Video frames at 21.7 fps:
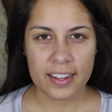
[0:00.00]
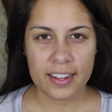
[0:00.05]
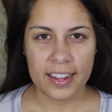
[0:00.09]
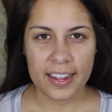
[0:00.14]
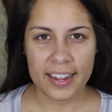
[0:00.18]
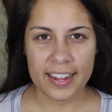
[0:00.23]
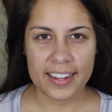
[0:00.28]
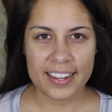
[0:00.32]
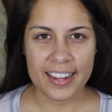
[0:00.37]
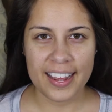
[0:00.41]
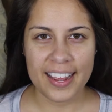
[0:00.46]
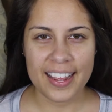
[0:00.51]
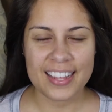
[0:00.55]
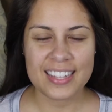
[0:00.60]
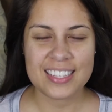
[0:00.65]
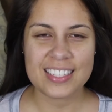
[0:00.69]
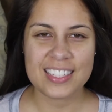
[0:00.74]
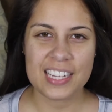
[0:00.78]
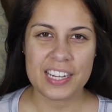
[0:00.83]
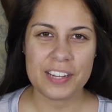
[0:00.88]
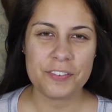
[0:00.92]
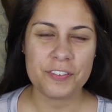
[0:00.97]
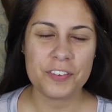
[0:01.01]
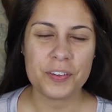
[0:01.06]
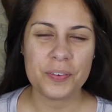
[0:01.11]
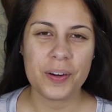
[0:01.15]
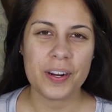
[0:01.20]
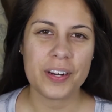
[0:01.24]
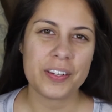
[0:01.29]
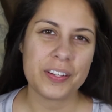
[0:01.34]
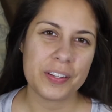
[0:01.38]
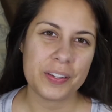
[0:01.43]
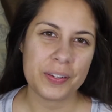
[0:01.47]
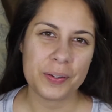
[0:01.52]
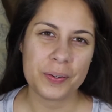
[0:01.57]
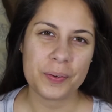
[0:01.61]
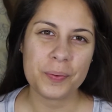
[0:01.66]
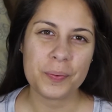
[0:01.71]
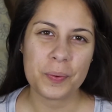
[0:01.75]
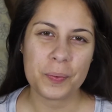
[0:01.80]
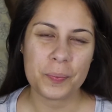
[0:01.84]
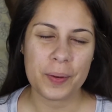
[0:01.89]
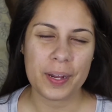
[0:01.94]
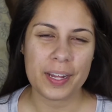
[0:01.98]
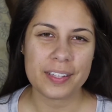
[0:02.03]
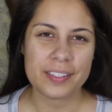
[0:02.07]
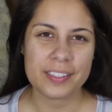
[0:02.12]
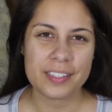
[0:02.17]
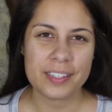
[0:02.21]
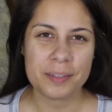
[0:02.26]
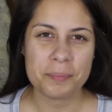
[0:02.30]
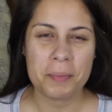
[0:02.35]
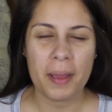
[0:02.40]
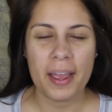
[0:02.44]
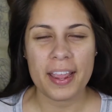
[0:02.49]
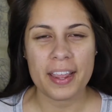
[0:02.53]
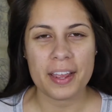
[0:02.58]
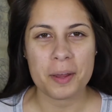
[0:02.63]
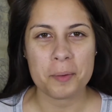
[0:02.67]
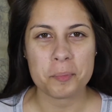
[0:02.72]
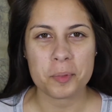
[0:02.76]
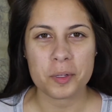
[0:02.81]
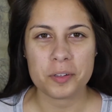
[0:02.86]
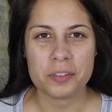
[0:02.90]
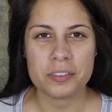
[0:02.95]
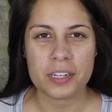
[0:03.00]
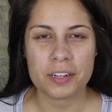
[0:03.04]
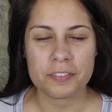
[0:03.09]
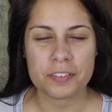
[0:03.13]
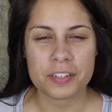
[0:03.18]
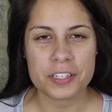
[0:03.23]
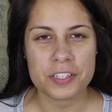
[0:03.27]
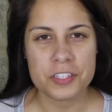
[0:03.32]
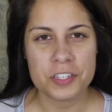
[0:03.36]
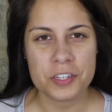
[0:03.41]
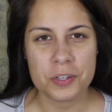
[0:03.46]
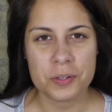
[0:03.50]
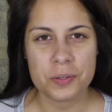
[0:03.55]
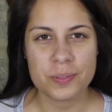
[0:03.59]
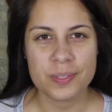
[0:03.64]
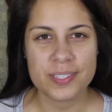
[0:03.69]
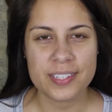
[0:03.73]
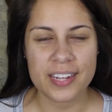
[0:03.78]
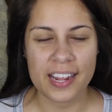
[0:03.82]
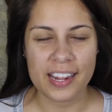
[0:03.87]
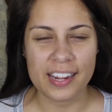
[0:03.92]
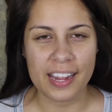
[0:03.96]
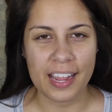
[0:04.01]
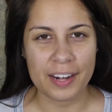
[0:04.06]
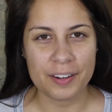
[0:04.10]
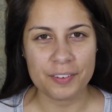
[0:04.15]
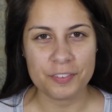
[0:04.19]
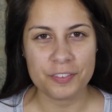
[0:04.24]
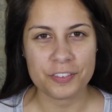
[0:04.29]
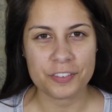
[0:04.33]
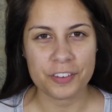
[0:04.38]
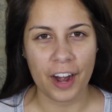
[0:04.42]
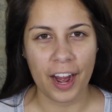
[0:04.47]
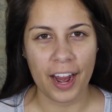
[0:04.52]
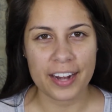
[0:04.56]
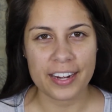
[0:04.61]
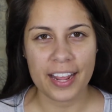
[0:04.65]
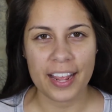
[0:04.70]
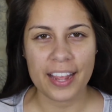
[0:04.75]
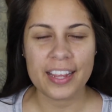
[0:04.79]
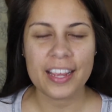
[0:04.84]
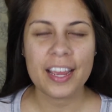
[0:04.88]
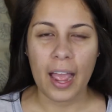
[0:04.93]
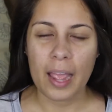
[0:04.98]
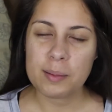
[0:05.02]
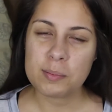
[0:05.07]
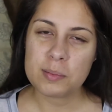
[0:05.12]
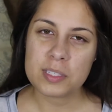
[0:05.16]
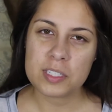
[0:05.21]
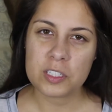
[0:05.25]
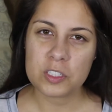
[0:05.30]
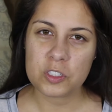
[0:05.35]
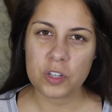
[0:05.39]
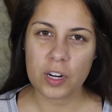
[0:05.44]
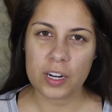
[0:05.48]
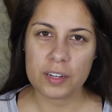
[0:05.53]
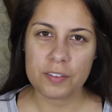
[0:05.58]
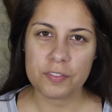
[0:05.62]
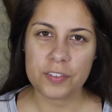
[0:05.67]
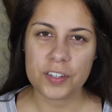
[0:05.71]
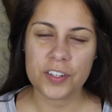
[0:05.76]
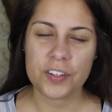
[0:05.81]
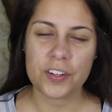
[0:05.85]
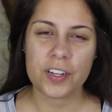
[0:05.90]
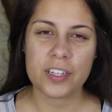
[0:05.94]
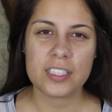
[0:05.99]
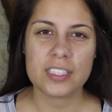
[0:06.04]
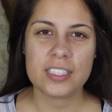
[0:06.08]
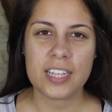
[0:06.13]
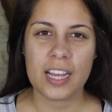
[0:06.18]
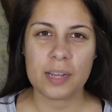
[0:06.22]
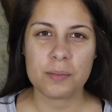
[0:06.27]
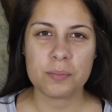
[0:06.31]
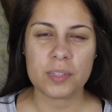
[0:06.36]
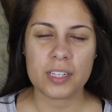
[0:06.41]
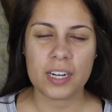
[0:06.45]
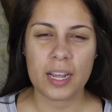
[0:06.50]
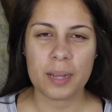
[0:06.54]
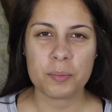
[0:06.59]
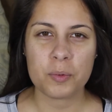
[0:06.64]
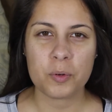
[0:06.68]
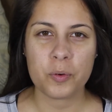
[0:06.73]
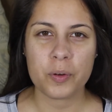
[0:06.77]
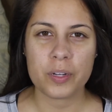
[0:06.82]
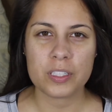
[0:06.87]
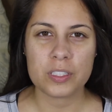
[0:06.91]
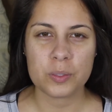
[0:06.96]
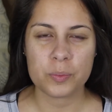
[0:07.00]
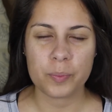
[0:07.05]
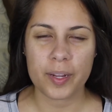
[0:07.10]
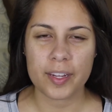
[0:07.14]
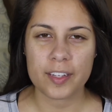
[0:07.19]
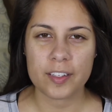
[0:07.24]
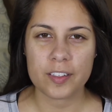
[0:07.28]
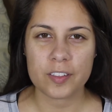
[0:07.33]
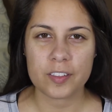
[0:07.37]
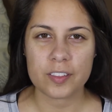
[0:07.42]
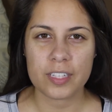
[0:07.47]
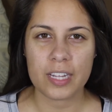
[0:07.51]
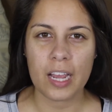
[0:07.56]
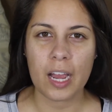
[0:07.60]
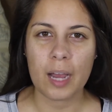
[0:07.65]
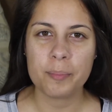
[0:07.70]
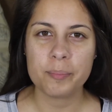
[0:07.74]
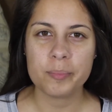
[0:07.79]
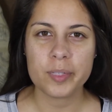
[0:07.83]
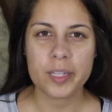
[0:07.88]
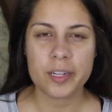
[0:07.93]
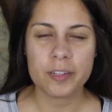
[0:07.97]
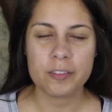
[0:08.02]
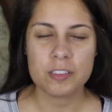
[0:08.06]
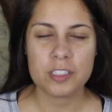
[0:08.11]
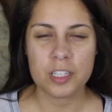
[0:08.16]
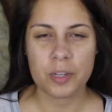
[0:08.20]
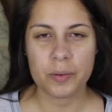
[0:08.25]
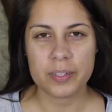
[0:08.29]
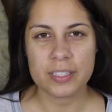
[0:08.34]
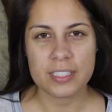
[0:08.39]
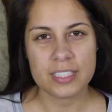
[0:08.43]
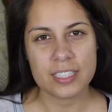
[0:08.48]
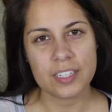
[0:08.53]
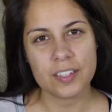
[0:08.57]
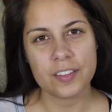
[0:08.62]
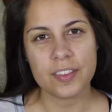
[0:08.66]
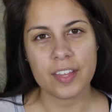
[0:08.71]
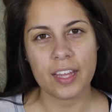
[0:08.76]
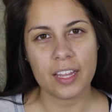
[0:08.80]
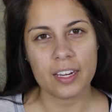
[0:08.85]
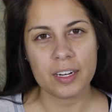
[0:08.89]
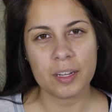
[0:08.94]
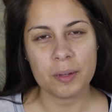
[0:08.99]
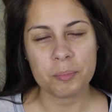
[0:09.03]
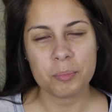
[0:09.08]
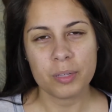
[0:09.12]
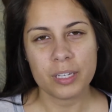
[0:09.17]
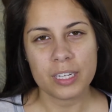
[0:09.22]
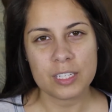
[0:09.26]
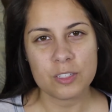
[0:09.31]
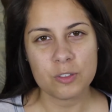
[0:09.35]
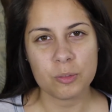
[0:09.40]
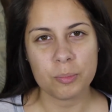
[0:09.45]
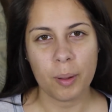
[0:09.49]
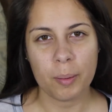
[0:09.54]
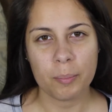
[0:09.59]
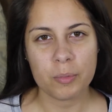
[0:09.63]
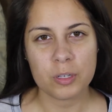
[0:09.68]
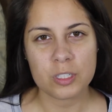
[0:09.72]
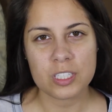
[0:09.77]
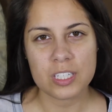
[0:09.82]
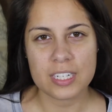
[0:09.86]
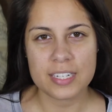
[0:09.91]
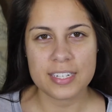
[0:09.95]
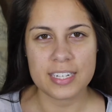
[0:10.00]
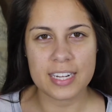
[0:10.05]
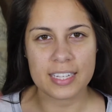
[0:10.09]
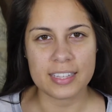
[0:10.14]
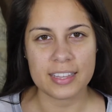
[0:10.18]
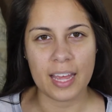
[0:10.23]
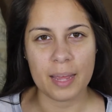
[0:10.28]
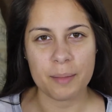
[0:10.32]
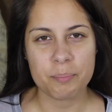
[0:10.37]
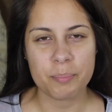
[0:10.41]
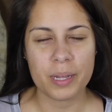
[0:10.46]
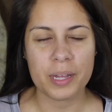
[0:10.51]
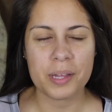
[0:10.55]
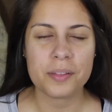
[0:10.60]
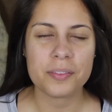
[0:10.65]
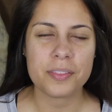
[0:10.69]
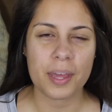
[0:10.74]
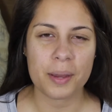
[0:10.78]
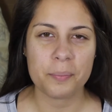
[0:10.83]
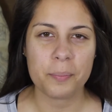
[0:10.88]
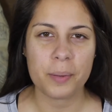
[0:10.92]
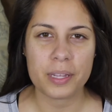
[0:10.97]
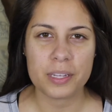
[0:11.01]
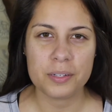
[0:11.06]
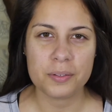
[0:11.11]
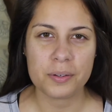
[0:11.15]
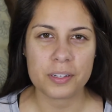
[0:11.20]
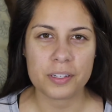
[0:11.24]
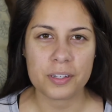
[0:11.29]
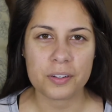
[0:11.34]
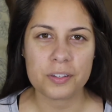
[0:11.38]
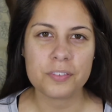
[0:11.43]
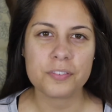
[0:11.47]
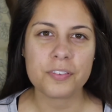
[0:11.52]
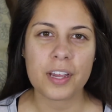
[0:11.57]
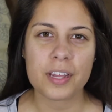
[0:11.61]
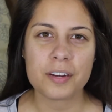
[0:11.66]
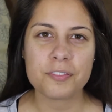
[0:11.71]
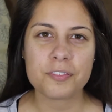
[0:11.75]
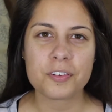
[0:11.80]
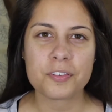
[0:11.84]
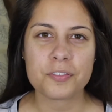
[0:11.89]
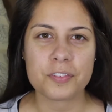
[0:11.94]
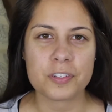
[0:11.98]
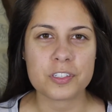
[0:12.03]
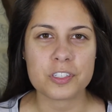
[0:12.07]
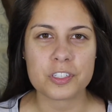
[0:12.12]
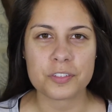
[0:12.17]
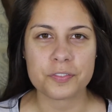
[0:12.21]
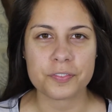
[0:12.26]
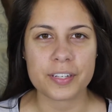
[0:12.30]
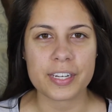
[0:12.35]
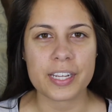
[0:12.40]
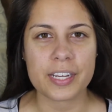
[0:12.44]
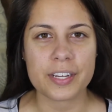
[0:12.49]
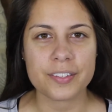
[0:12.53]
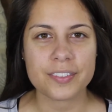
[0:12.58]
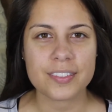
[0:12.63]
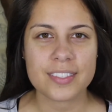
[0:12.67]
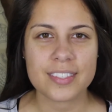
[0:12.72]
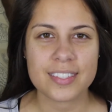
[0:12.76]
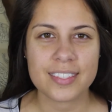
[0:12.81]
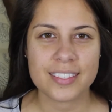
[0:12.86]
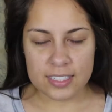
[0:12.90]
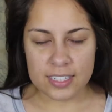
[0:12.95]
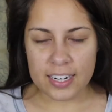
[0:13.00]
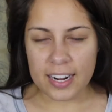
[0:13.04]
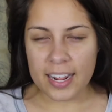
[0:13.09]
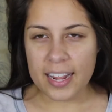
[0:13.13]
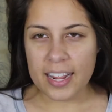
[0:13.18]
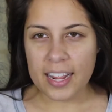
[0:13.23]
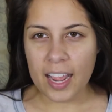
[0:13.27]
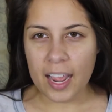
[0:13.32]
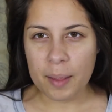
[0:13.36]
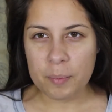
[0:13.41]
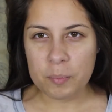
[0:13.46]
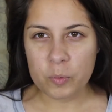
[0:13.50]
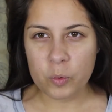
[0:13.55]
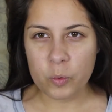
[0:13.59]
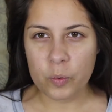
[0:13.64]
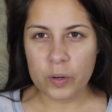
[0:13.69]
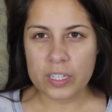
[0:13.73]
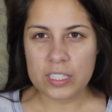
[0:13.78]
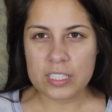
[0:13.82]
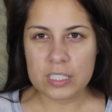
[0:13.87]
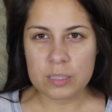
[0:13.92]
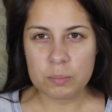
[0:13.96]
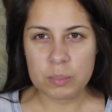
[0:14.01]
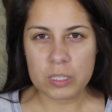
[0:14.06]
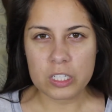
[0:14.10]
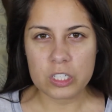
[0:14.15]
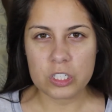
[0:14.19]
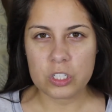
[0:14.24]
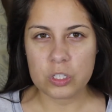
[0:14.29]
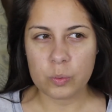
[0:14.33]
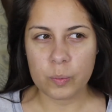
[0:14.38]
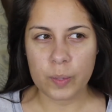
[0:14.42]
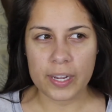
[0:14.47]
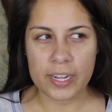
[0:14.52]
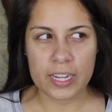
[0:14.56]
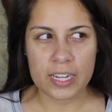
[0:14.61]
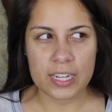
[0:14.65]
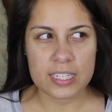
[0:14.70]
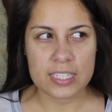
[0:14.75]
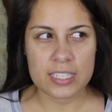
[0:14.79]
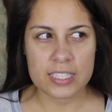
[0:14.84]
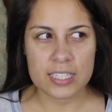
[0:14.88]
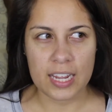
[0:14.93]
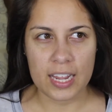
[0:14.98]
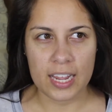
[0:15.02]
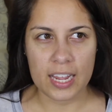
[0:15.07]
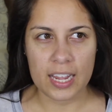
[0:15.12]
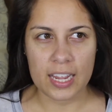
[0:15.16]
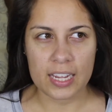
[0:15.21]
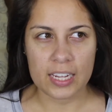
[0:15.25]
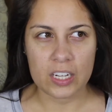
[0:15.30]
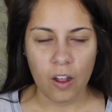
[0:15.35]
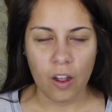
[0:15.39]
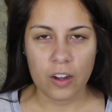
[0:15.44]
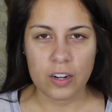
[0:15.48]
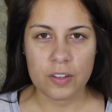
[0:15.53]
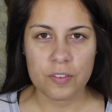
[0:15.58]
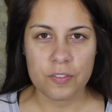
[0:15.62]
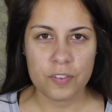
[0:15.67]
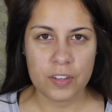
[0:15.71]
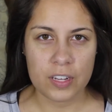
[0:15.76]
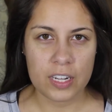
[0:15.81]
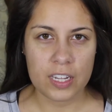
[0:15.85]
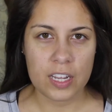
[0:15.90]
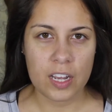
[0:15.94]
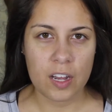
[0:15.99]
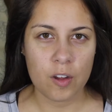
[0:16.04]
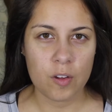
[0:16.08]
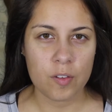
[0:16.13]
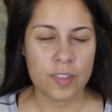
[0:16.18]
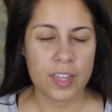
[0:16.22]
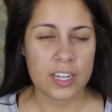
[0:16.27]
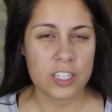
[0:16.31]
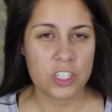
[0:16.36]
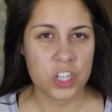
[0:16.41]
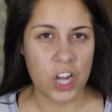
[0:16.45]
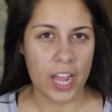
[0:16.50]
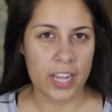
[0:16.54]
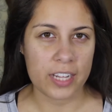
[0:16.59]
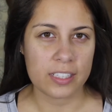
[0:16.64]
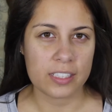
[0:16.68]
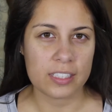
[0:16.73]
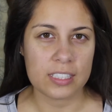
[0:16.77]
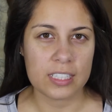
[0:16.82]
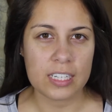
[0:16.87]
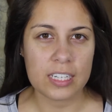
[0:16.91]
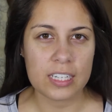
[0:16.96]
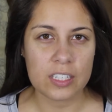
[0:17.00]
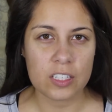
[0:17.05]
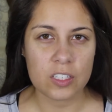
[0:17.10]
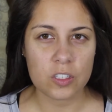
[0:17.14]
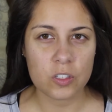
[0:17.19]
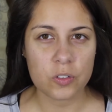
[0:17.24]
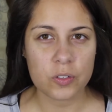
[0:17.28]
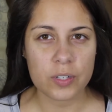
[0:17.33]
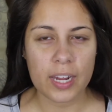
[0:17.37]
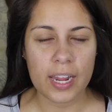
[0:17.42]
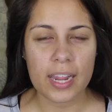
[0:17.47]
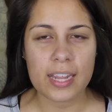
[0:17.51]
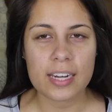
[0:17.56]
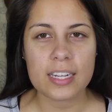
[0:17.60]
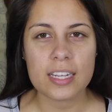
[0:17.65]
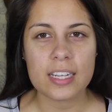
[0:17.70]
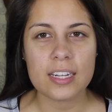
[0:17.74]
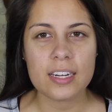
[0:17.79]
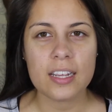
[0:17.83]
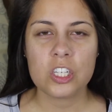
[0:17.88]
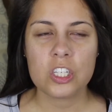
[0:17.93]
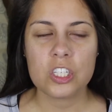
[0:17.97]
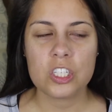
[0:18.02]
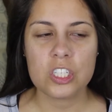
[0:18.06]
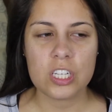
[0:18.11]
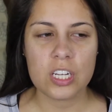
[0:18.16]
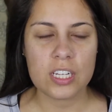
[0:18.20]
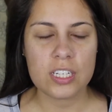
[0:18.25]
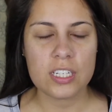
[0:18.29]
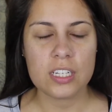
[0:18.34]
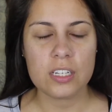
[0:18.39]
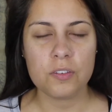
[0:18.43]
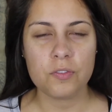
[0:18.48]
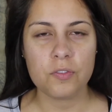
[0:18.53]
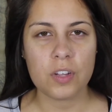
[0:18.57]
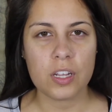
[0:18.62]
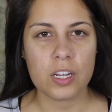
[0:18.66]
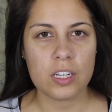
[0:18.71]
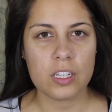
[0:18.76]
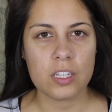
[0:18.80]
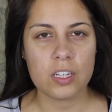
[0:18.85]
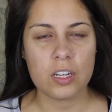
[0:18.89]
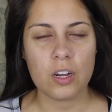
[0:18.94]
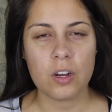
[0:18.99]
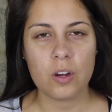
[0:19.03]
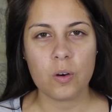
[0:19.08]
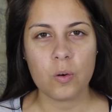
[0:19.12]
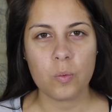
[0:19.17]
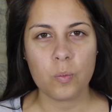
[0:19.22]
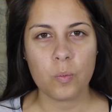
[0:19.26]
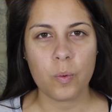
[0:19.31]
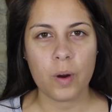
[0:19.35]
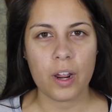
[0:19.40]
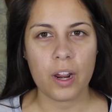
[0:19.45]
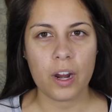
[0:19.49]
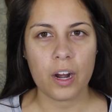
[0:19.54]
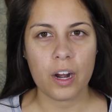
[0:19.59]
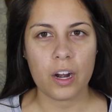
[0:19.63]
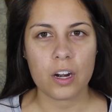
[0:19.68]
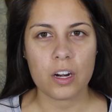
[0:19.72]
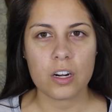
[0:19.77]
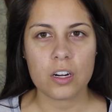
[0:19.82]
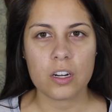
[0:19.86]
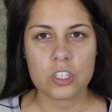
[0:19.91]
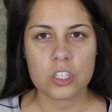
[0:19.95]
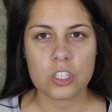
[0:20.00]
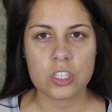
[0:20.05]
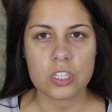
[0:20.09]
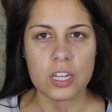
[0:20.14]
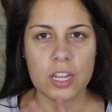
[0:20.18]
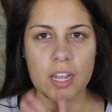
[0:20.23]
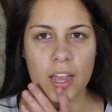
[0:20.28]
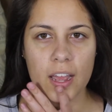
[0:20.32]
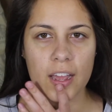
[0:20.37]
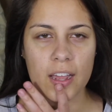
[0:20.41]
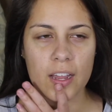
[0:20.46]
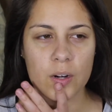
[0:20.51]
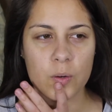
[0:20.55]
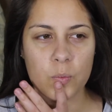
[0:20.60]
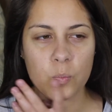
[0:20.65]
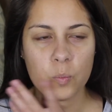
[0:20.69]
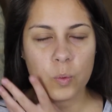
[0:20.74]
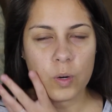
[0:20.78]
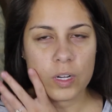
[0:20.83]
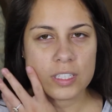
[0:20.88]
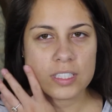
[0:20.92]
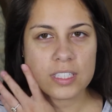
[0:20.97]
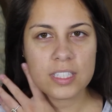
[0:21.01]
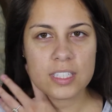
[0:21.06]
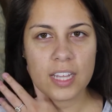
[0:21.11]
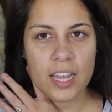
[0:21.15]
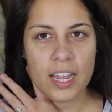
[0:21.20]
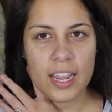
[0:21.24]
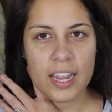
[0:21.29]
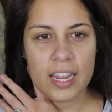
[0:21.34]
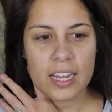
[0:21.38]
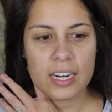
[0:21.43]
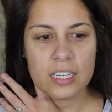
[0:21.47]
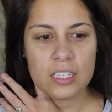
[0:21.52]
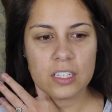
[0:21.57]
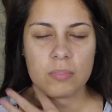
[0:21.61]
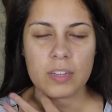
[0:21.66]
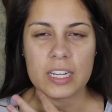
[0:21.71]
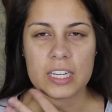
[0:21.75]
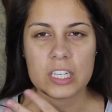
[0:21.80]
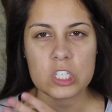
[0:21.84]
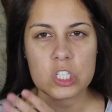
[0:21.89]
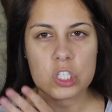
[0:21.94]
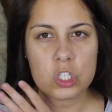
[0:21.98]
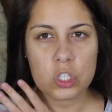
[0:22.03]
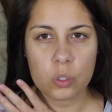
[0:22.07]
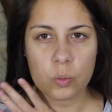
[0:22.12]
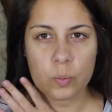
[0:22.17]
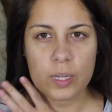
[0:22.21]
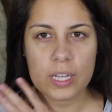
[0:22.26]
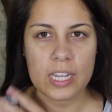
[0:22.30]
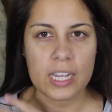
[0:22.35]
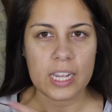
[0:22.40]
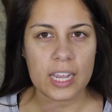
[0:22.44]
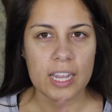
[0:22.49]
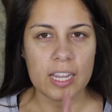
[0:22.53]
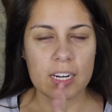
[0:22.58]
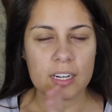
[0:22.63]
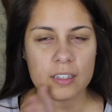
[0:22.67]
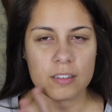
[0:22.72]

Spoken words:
Hey guys, if you are new, welcome. I upload every Tuesday and Friday. I'm still trying to figure out a time that I'm going to regularly upload, so until then, please remember to ding that bell, that way you are notified for future videos. Today I'm going to be doing a take on a video that Jaclyn Hill created. She did a video where she had one side like dewy